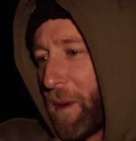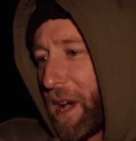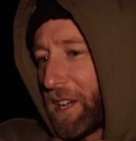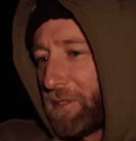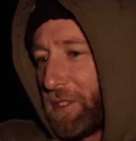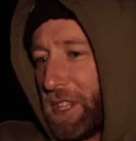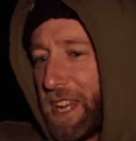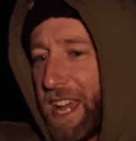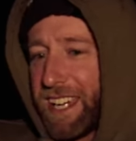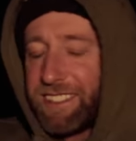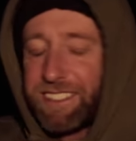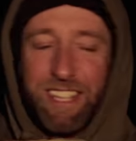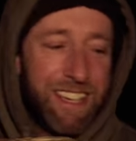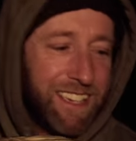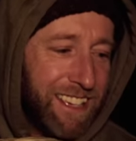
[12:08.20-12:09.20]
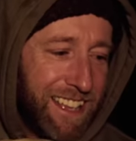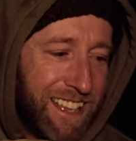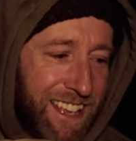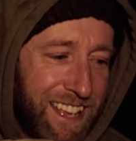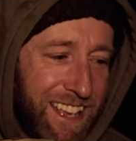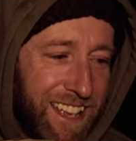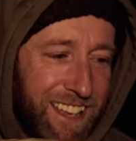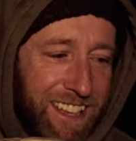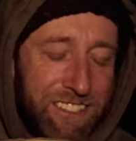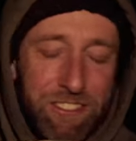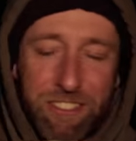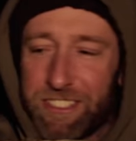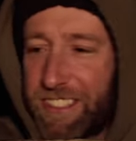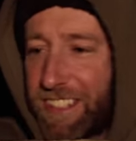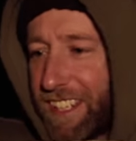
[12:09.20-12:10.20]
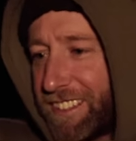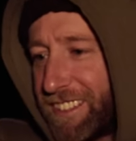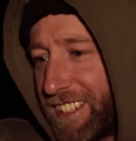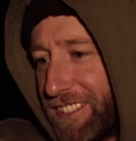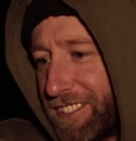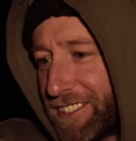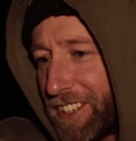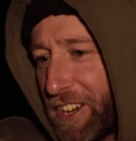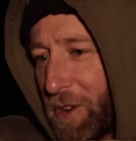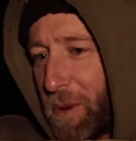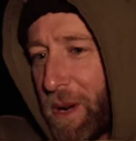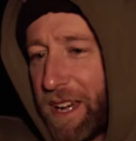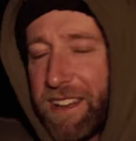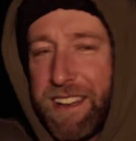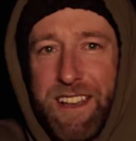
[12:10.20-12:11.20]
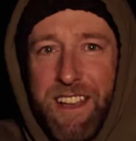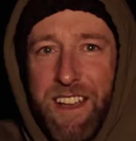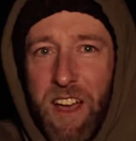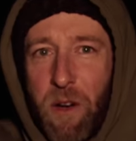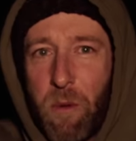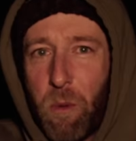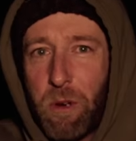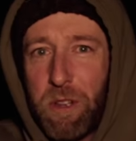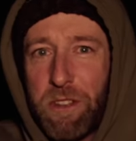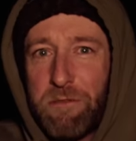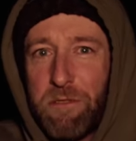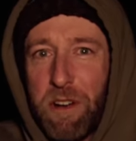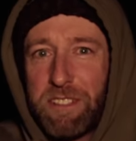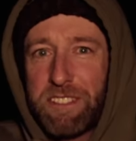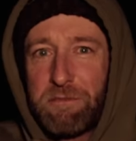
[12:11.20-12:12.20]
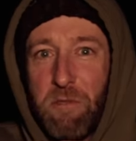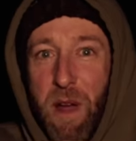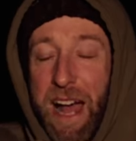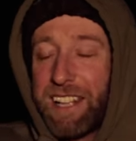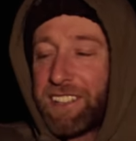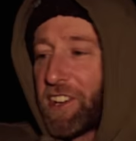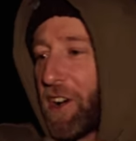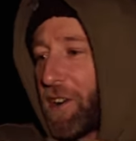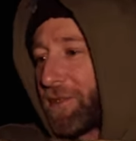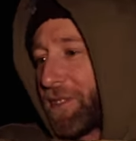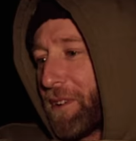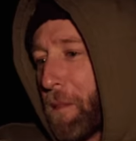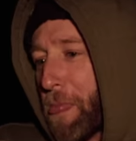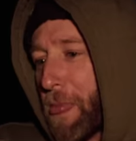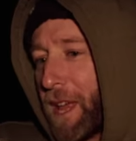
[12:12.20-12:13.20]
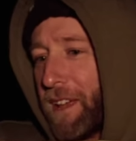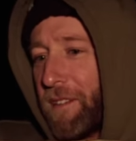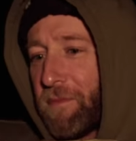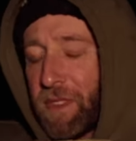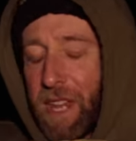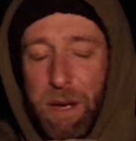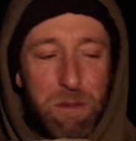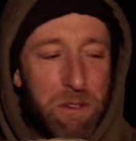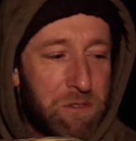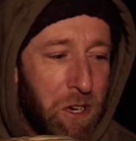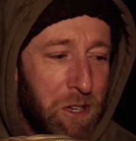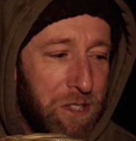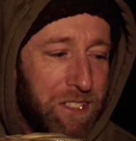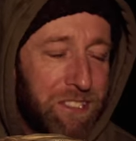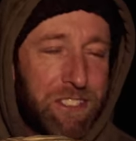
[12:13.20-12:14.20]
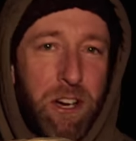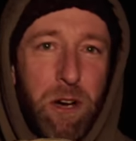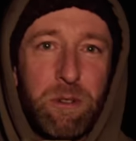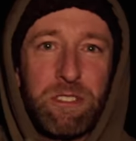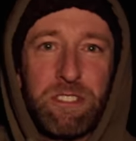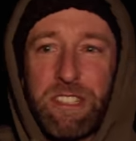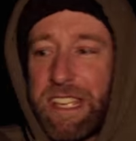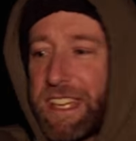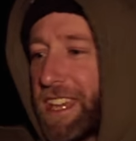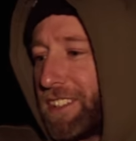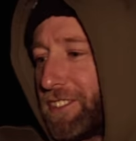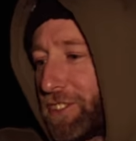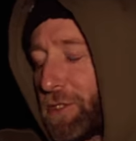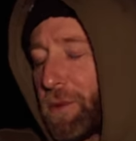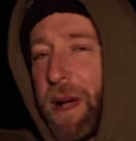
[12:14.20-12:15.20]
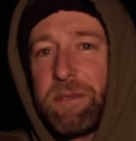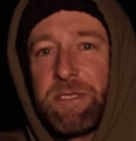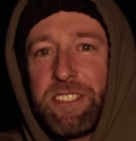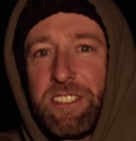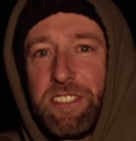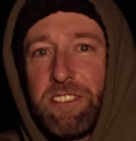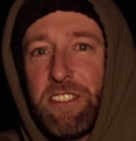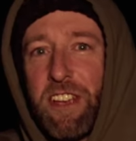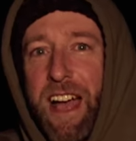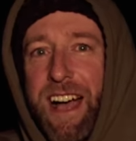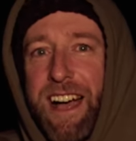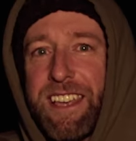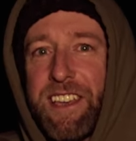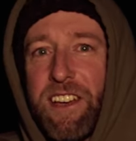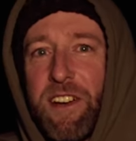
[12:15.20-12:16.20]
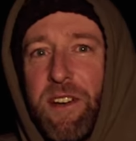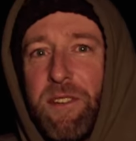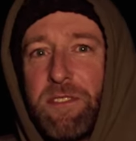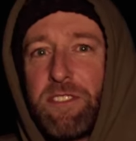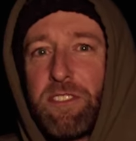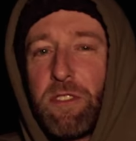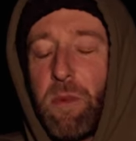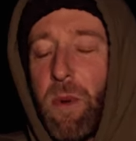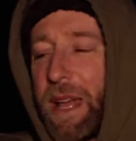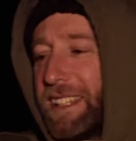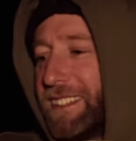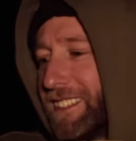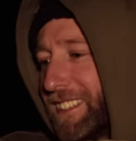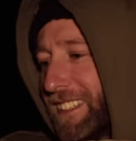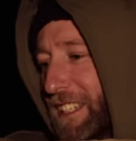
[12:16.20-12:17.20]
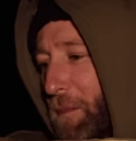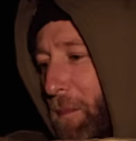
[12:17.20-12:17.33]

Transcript: bag for the night, and just as I did so, one of the rods rattled off, and we've got this ghosty, two ounces shy of 20